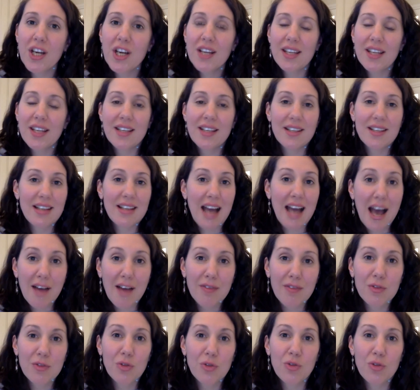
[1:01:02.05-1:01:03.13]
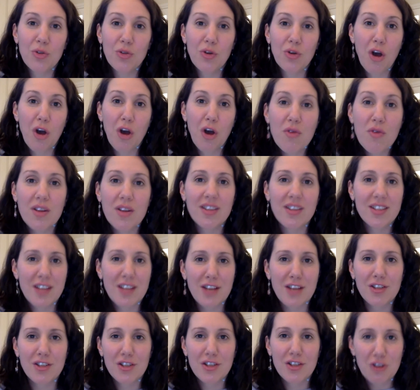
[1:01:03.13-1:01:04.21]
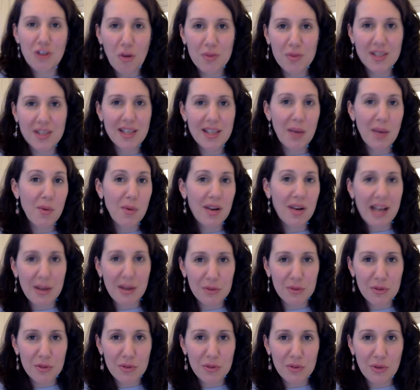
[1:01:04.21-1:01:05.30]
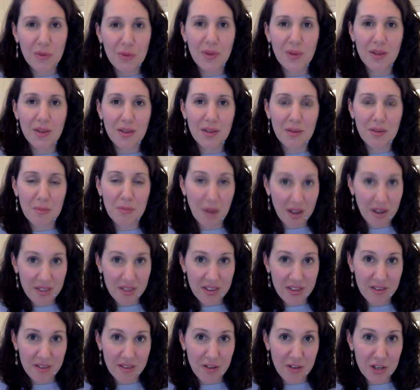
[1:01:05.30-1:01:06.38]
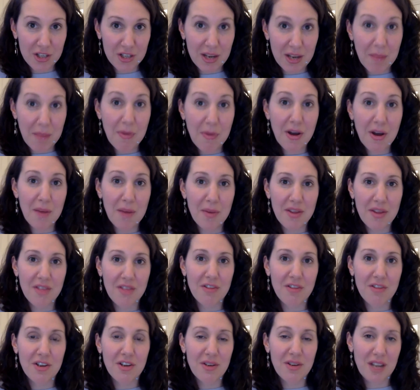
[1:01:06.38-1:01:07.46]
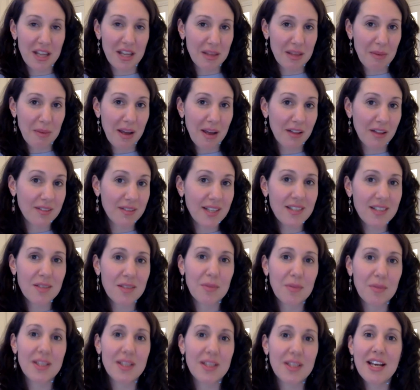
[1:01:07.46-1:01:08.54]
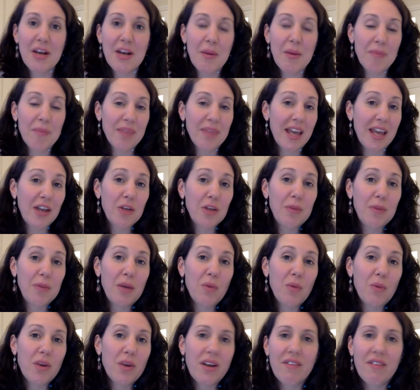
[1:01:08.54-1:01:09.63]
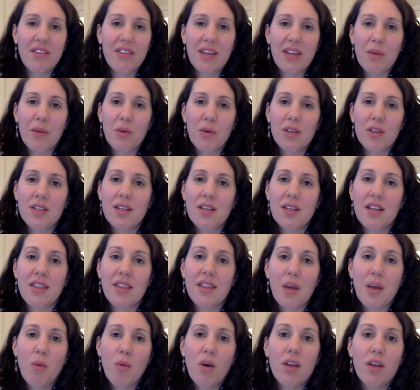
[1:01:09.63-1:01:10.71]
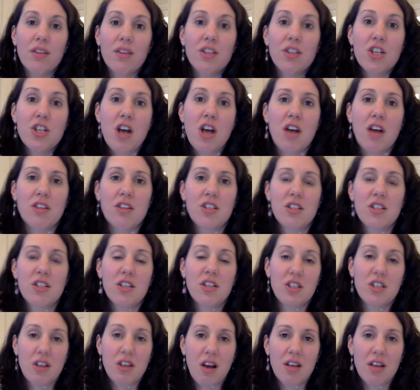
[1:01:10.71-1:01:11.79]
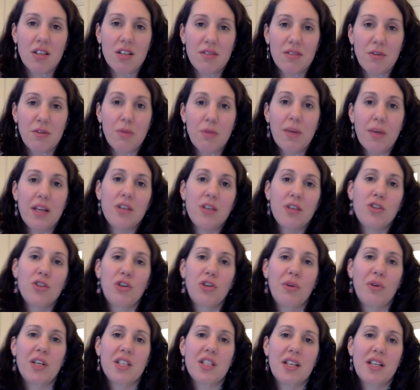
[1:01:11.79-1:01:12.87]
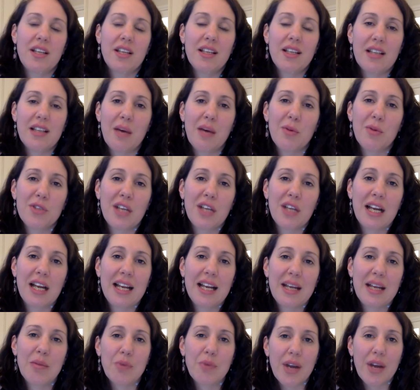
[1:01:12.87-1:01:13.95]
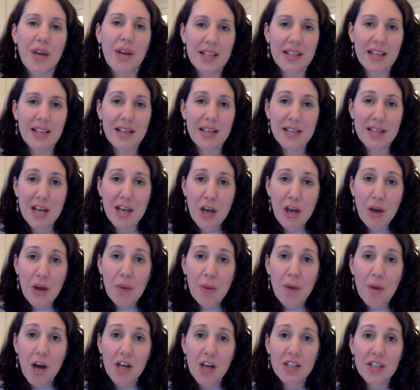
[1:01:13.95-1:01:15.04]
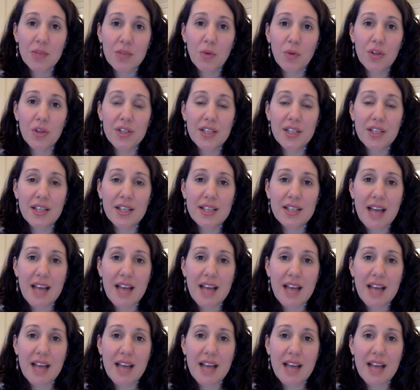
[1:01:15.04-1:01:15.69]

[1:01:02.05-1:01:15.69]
They didn't have to do only the certain jobs that they were allowed to do by the Russian Empire, in the Pale of Settlement. They could be whatever they wanted, and they weren't judged just for being Jewish. And I think that was the clean break that Marcus wanted.